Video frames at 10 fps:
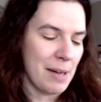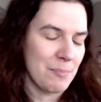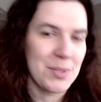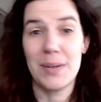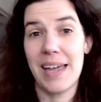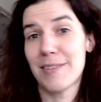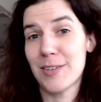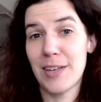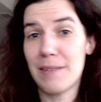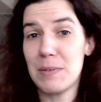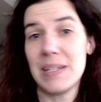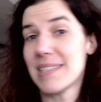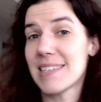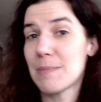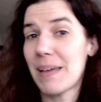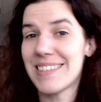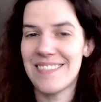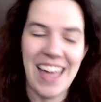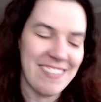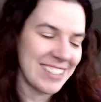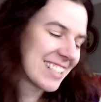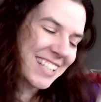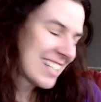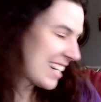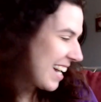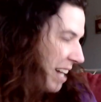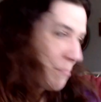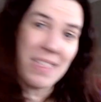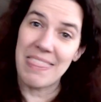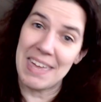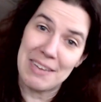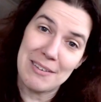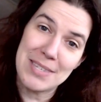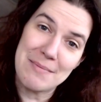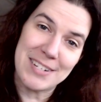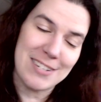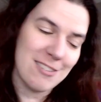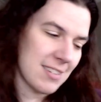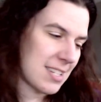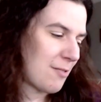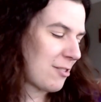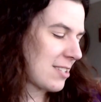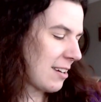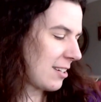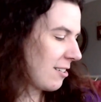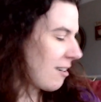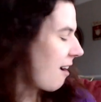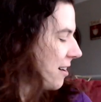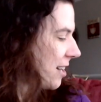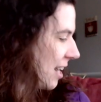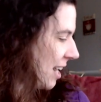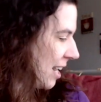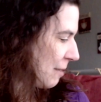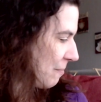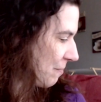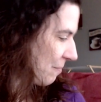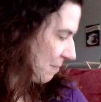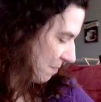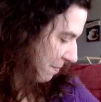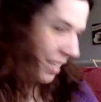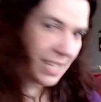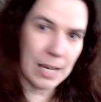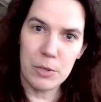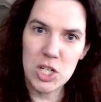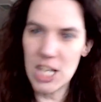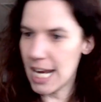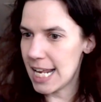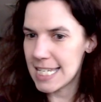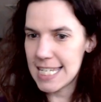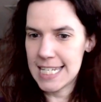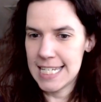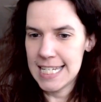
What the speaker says: So you'll have to be in suspense of that one. But thank you so much to Tristan for sending your yarn. Appreciate it.